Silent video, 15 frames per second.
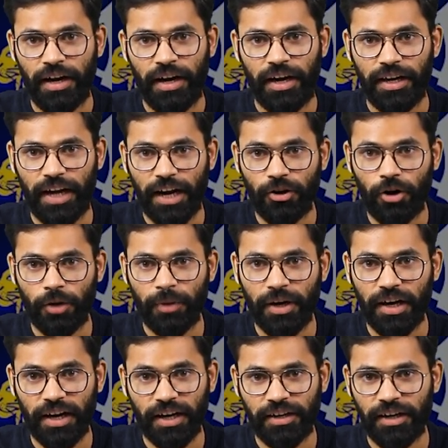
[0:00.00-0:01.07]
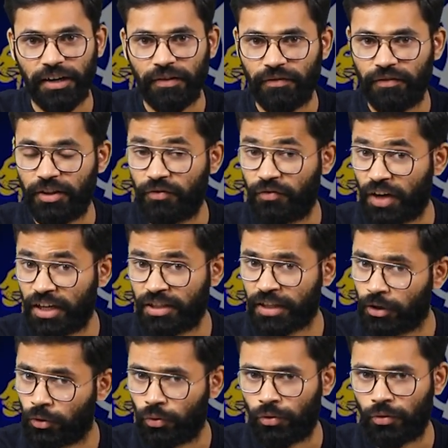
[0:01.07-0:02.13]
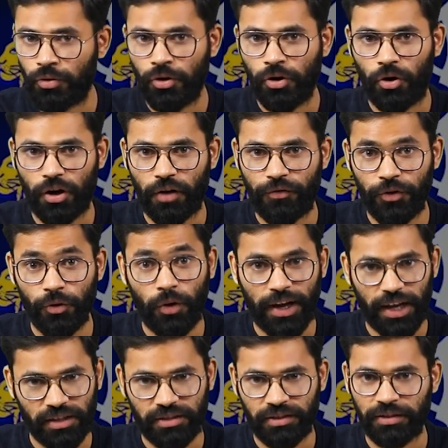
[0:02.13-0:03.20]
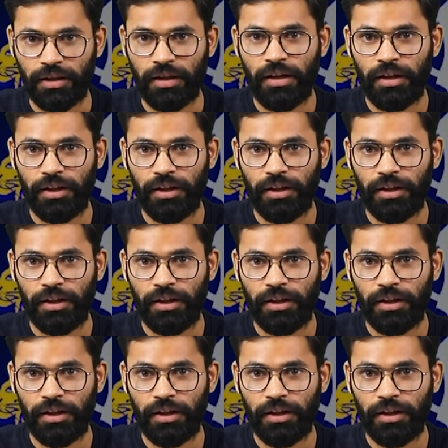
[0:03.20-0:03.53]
It cannot be corrected with words alone or a few arrests.